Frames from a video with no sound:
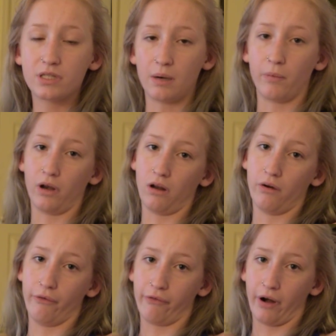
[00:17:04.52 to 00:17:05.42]
someone
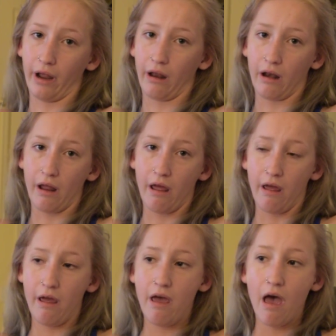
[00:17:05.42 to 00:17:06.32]
over it.
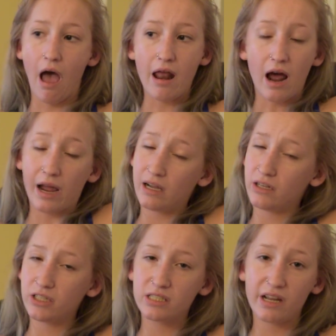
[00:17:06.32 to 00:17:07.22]
And I
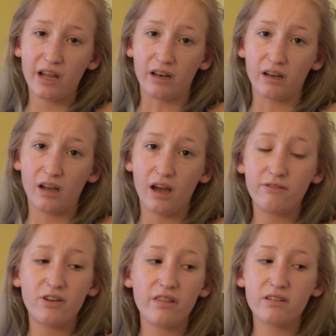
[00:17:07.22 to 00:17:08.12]
understand. I've
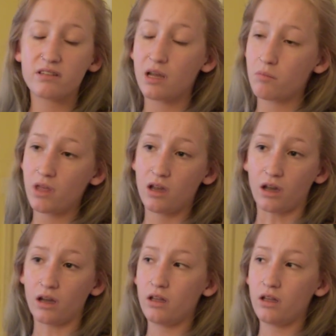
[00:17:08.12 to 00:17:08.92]
done the same thing.